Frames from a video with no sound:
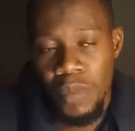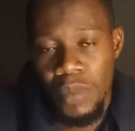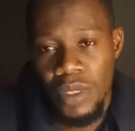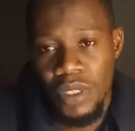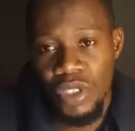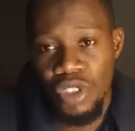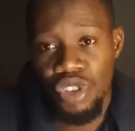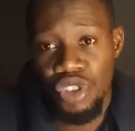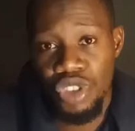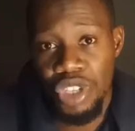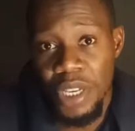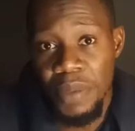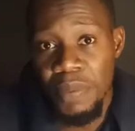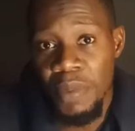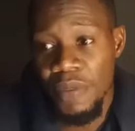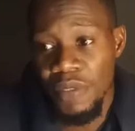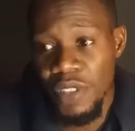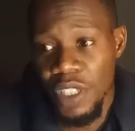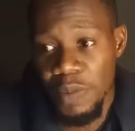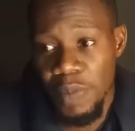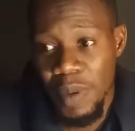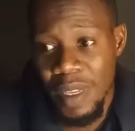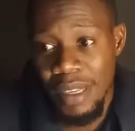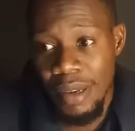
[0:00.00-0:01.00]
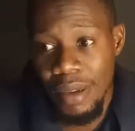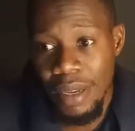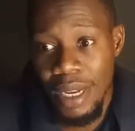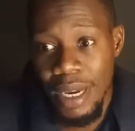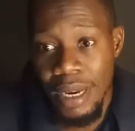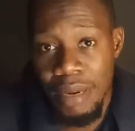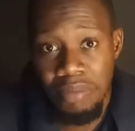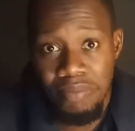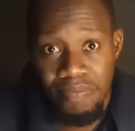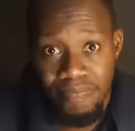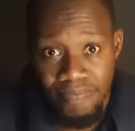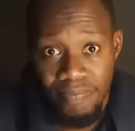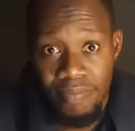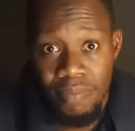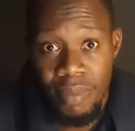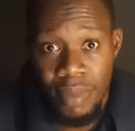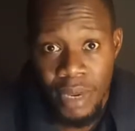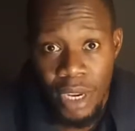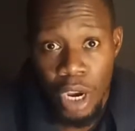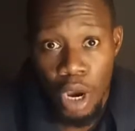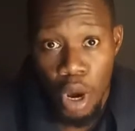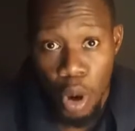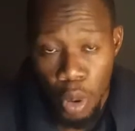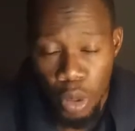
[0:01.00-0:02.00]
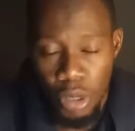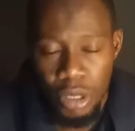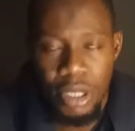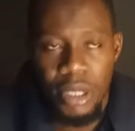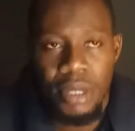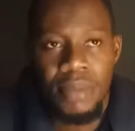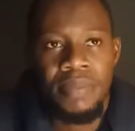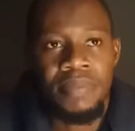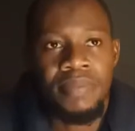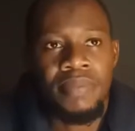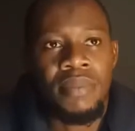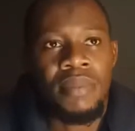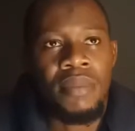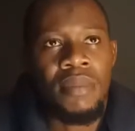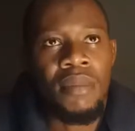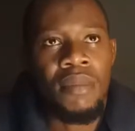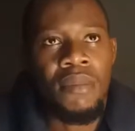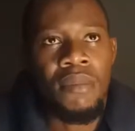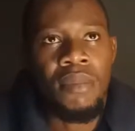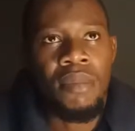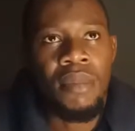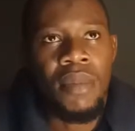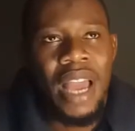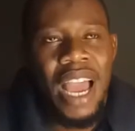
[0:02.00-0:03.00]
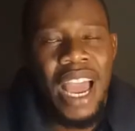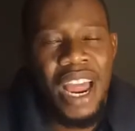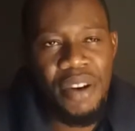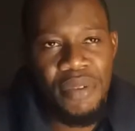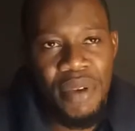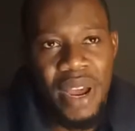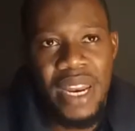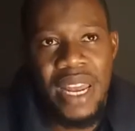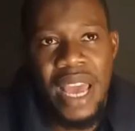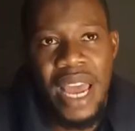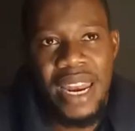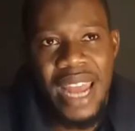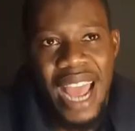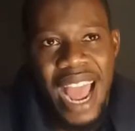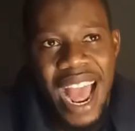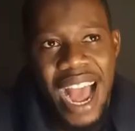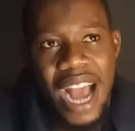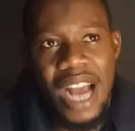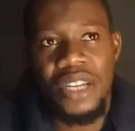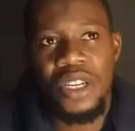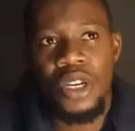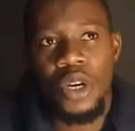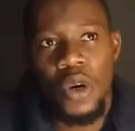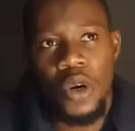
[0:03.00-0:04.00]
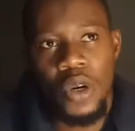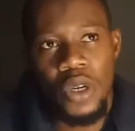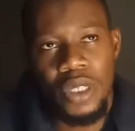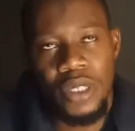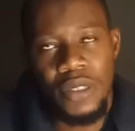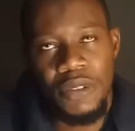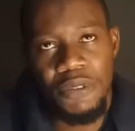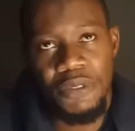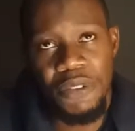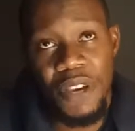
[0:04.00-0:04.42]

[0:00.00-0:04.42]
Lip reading: stream of this particular course. I ran an ad on